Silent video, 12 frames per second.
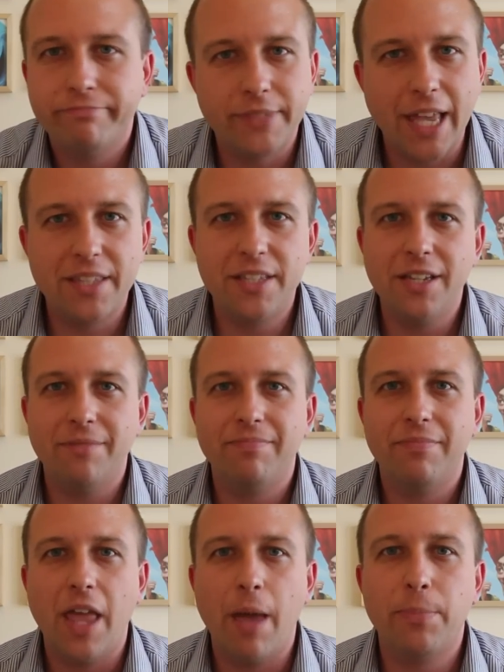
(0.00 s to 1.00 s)
That's it.
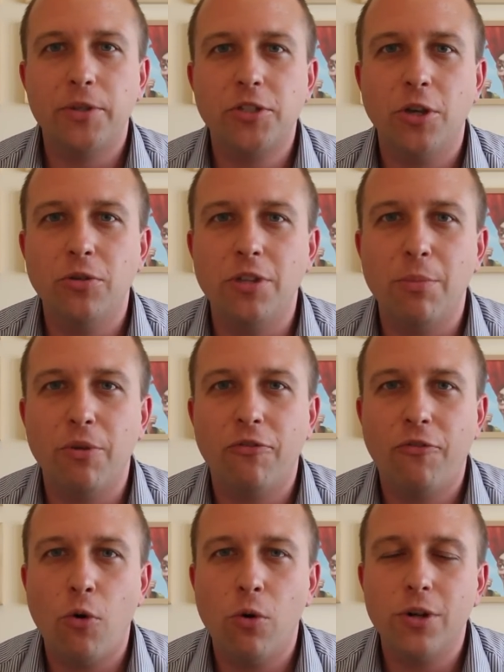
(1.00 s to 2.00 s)
Episode number
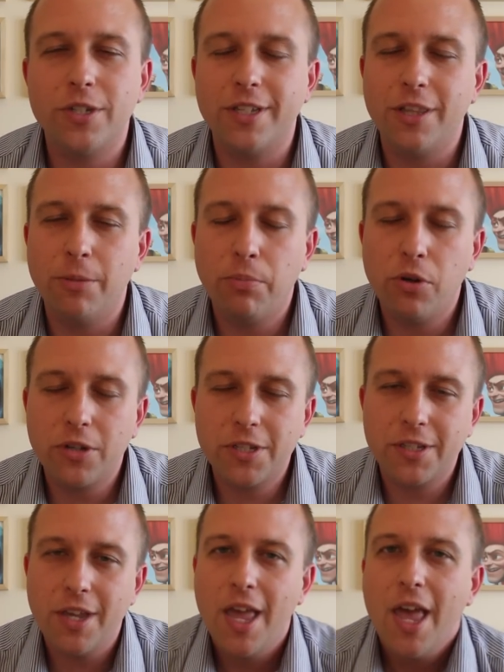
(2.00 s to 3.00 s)
four is in the
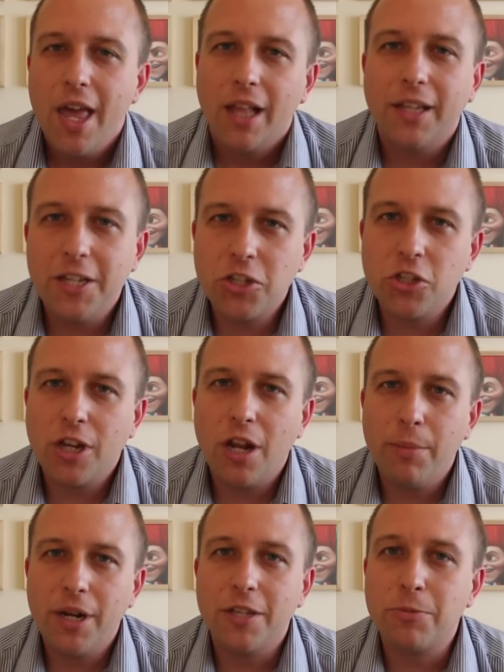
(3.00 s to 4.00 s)
books. Ladies and
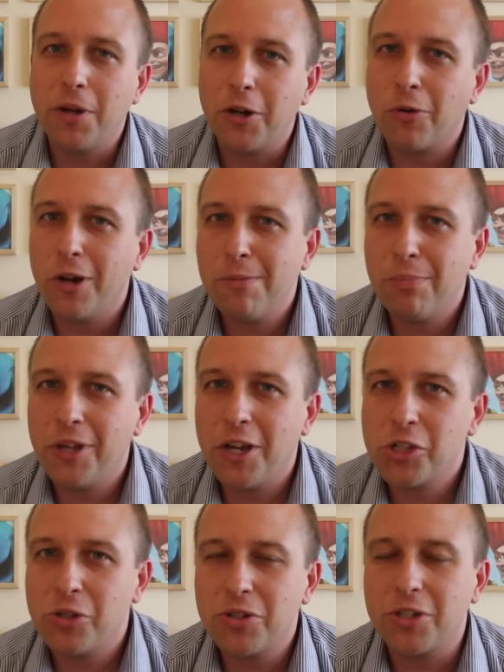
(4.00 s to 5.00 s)
gentlemen, it's been a great
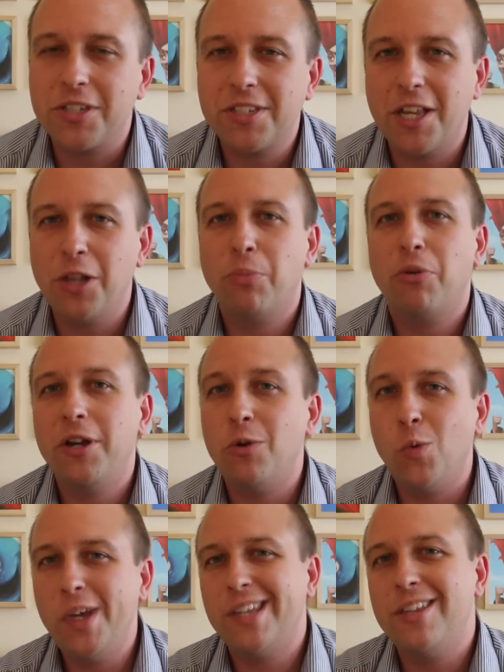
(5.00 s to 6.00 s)
pleasure to celebrate
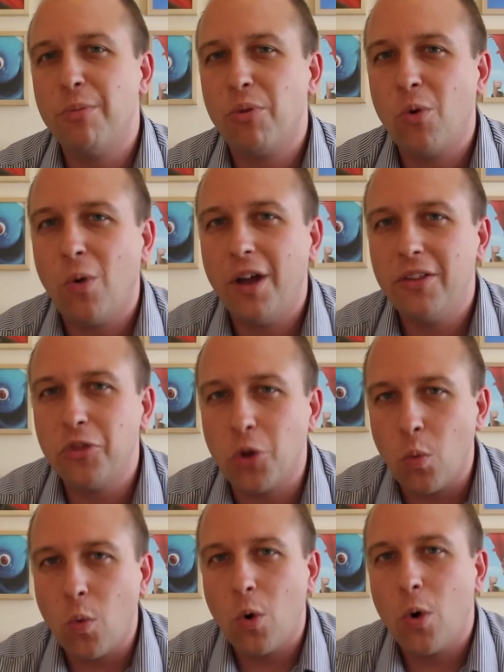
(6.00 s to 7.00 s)
week number one, the
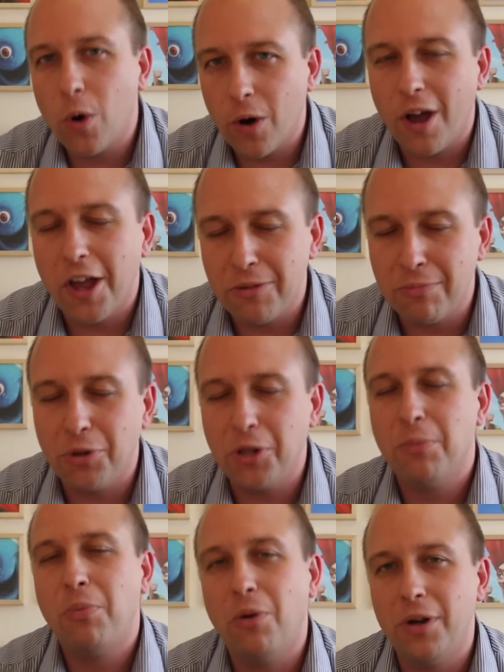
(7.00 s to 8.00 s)
war on
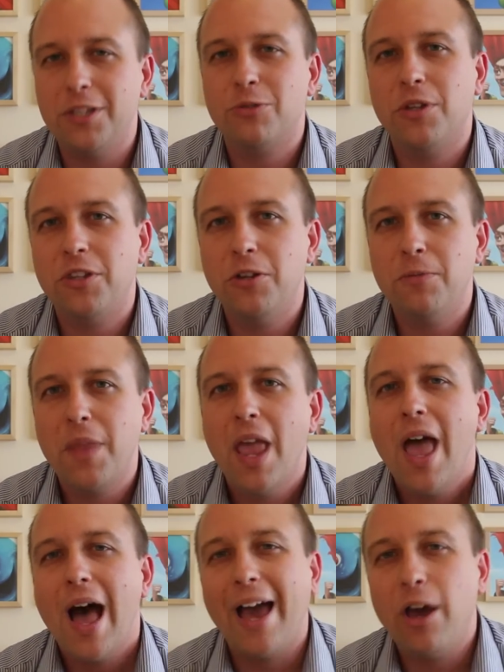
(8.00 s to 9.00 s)
bullet points, with you.
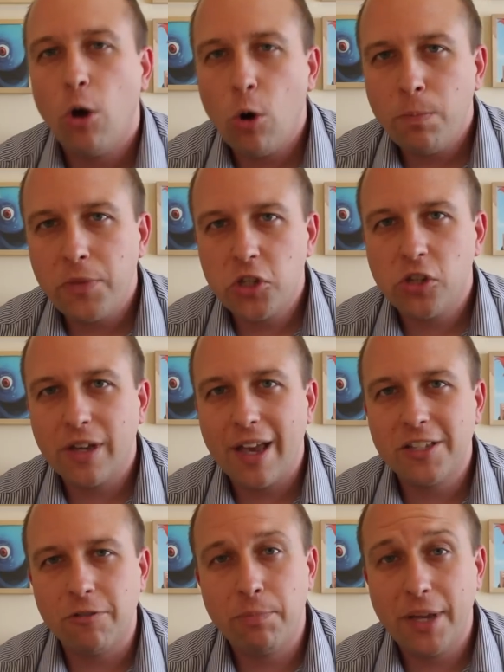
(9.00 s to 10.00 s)
I hope that you
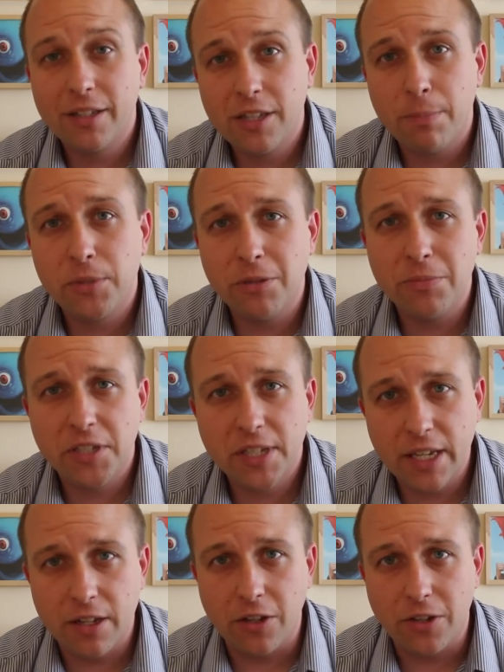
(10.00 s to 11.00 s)
guys have picked up some
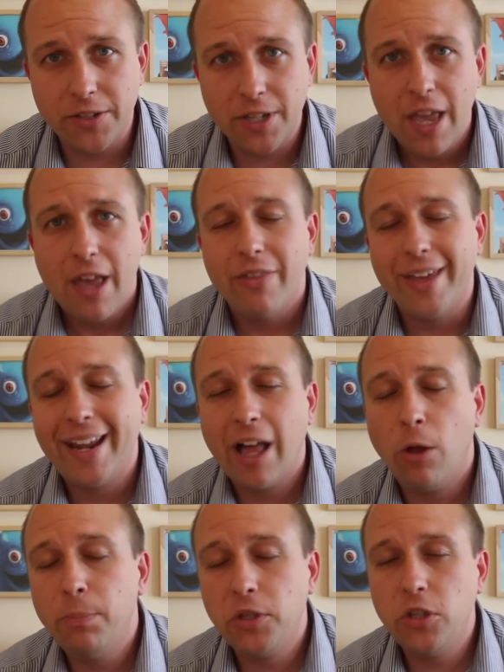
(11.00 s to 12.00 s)
skills that
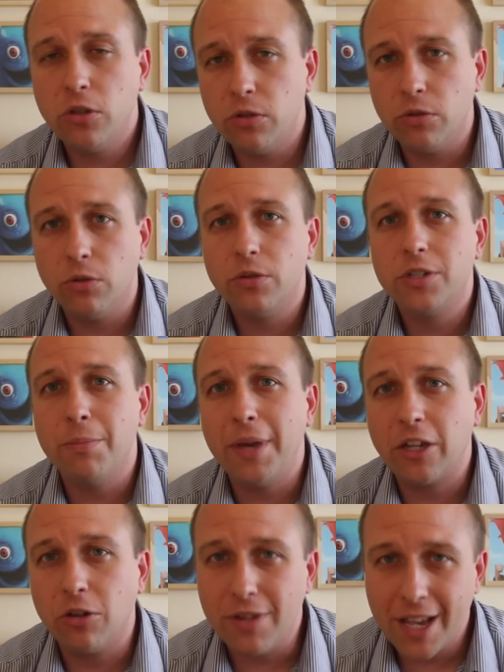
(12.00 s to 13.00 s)
help you to
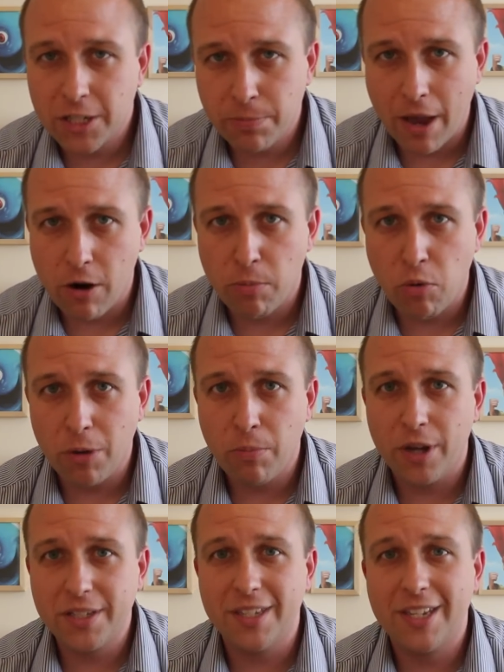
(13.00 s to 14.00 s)
make your next PowerPoint
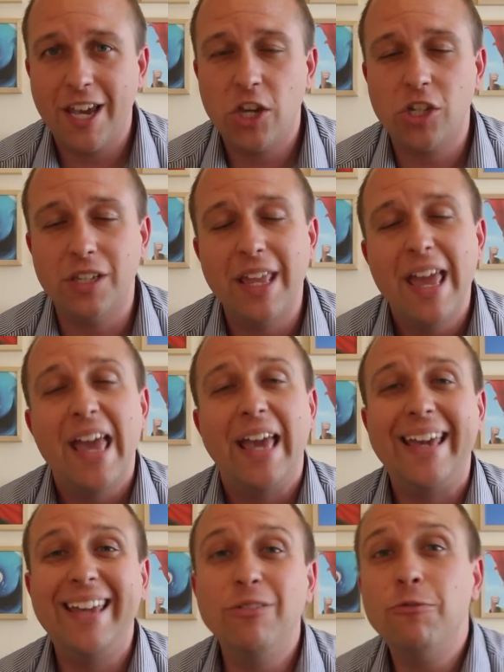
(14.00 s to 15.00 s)
presentation
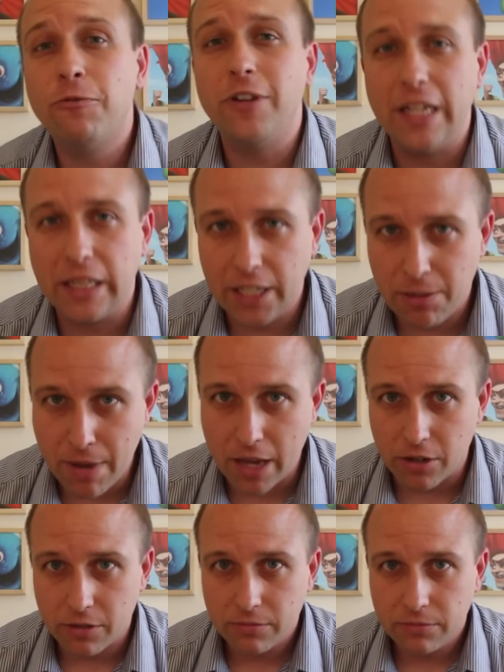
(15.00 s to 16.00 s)
infinitely
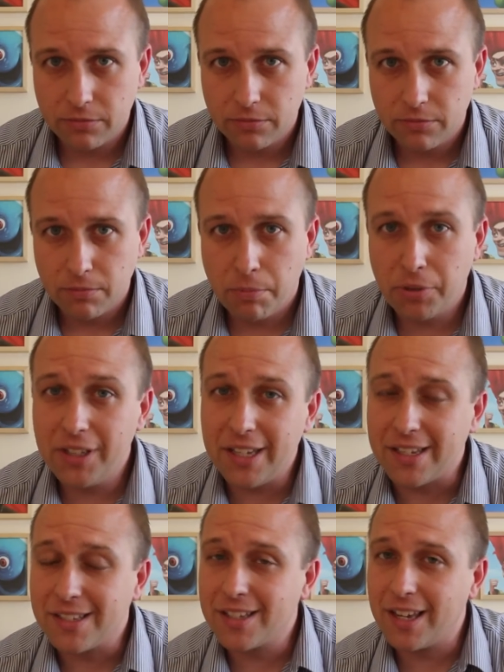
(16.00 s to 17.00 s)
better.
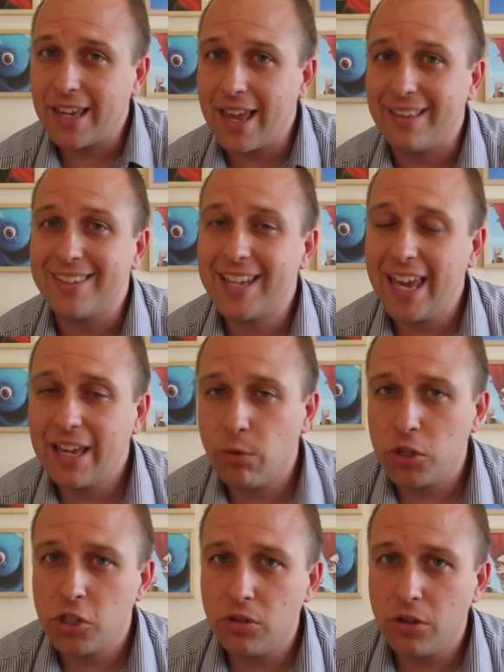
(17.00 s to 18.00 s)
Please, again, take
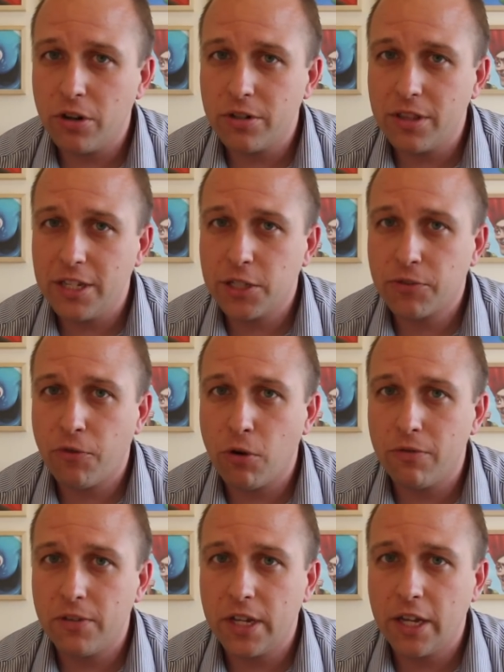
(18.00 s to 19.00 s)
what you learned in these
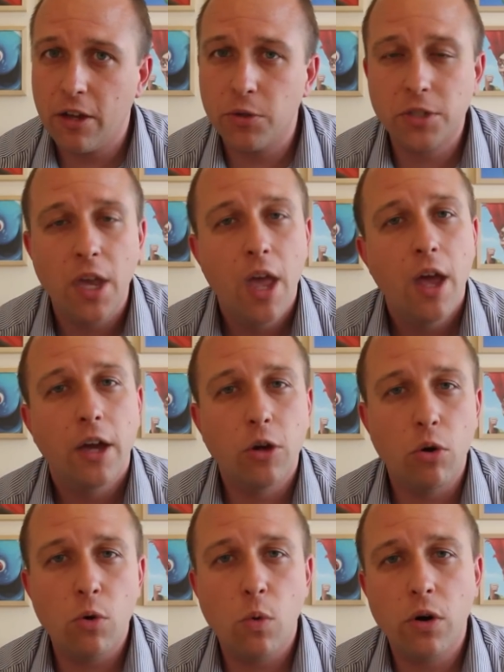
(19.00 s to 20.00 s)
four videos,
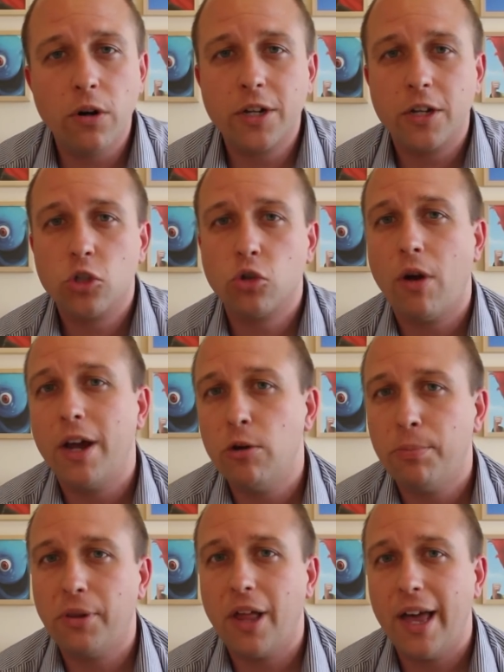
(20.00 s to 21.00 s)
go to work, try to
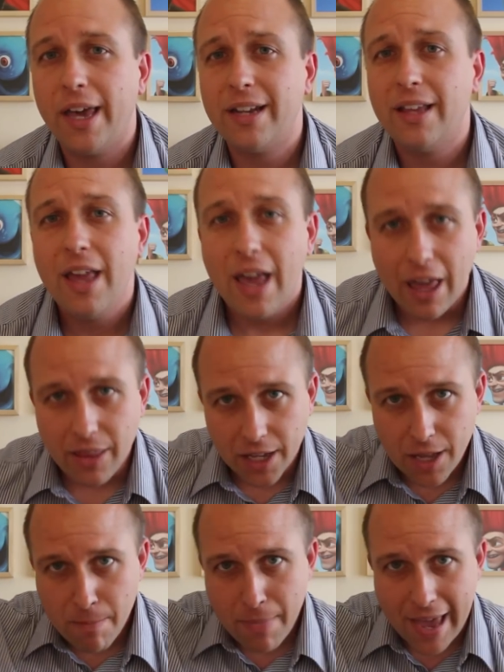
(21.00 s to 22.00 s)
apply it, and then
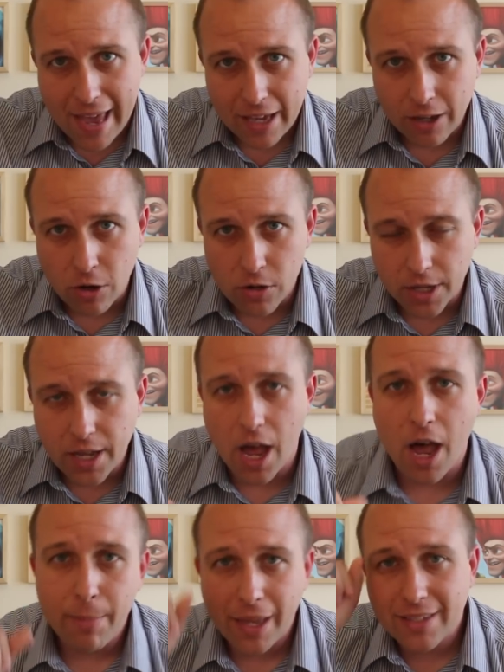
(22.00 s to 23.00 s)
come back, go to the
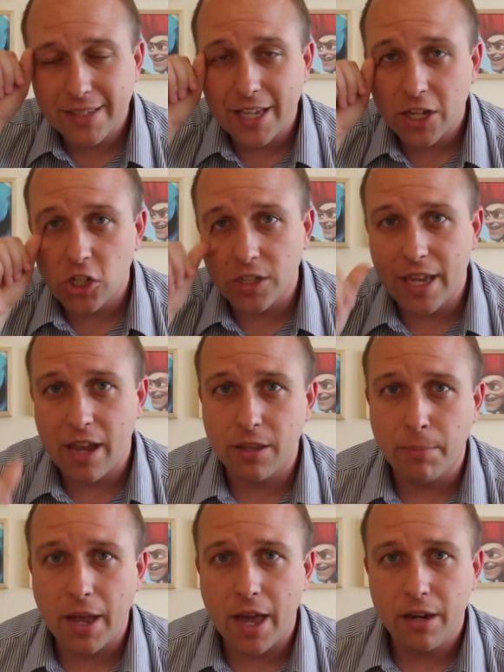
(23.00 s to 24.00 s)
comments section down at the
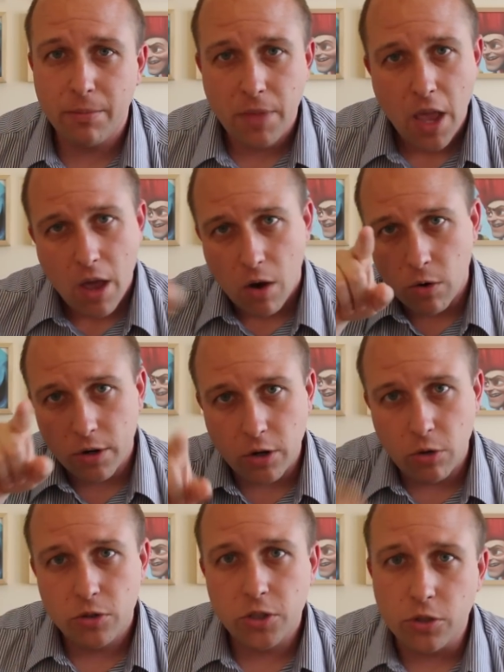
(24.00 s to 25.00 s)
bottom, or
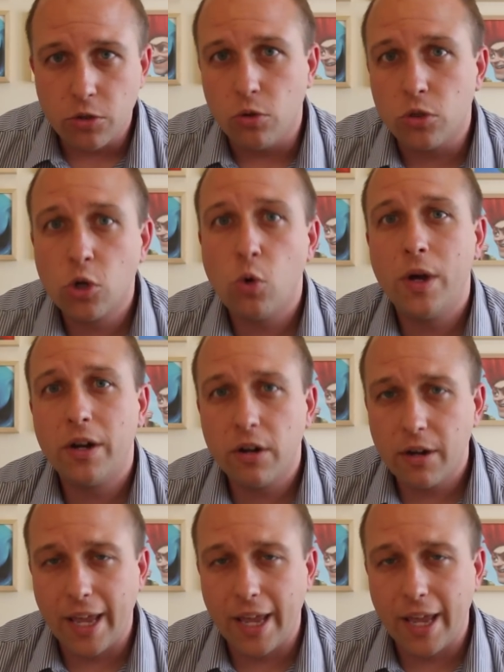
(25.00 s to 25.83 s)
go to Twitter